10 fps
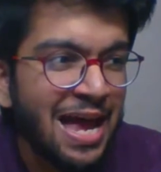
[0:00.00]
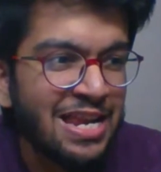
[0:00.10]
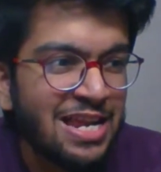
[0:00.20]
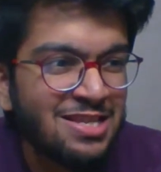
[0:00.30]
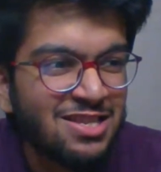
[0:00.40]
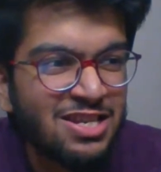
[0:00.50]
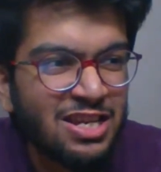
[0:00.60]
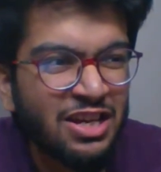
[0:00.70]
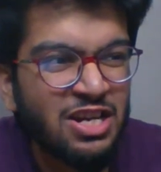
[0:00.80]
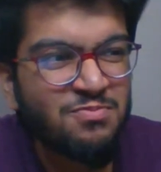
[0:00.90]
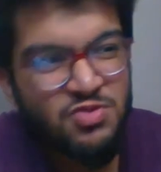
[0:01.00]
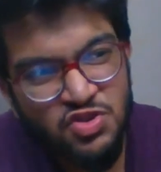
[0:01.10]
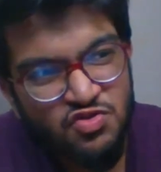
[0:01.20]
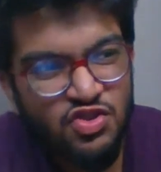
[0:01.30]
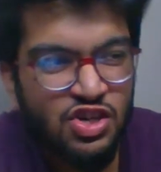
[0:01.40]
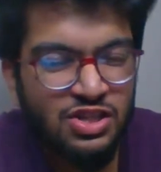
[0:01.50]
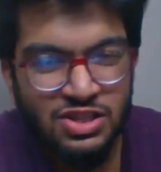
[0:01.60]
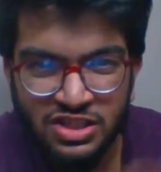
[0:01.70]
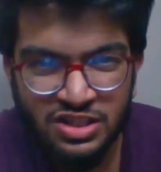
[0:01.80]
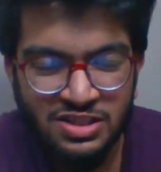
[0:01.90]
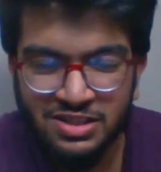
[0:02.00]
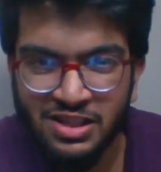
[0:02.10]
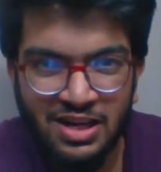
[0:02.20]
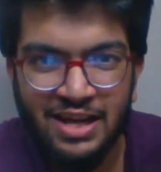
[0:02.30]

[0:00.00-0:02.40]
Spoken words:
and then sending an approval and shit